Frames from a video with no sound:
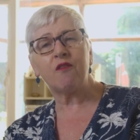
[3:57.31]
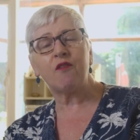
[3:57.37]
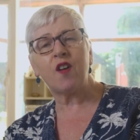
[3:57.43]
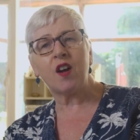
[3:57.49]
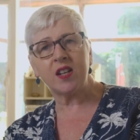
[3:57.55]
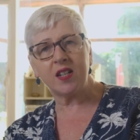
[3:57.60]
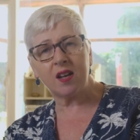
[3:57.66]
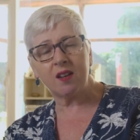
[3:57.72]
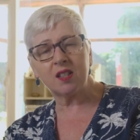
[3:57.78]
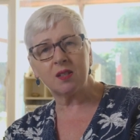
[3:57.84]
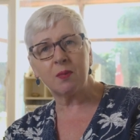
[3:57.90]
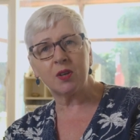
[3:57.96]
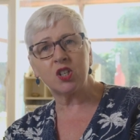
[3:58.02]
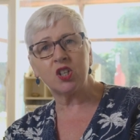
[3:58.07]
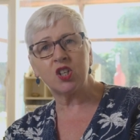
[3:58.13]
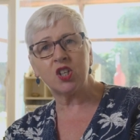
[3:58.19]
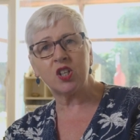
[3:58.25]
find out as
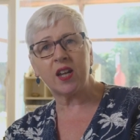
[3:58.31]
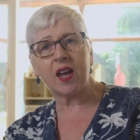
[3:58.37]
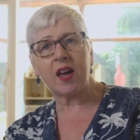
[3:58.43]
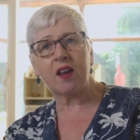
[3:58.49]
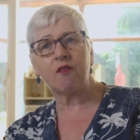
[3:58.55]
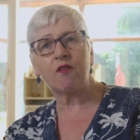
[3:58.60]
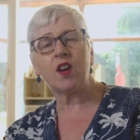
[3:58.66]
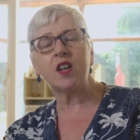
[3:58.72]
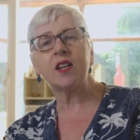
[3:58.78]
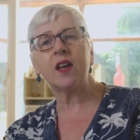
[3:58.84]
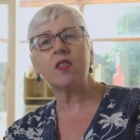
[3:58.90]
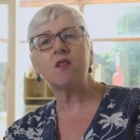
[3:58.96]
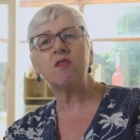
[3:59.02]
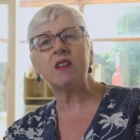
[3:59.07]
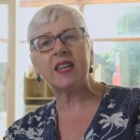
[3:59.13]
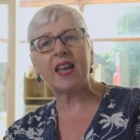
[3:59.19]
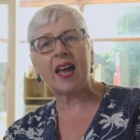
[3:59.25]
much as you can, find out
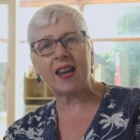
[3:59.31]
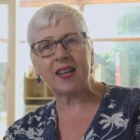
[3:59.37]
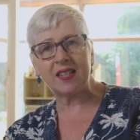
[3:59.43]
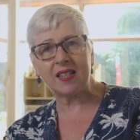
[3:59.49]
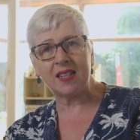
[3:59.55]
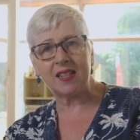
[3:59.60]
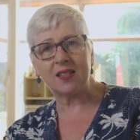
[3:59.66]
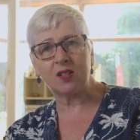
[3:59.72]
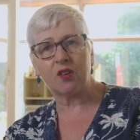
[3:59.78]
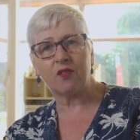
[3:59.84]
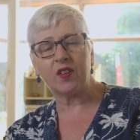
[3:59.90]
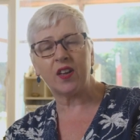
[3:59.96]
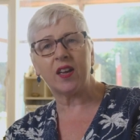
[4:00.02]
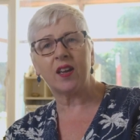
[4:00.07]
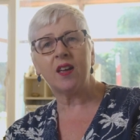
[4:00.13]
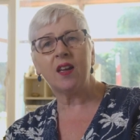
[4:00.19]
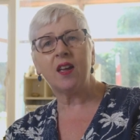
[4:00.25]
the realities of
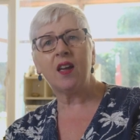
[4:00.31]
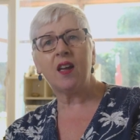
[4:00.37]
it,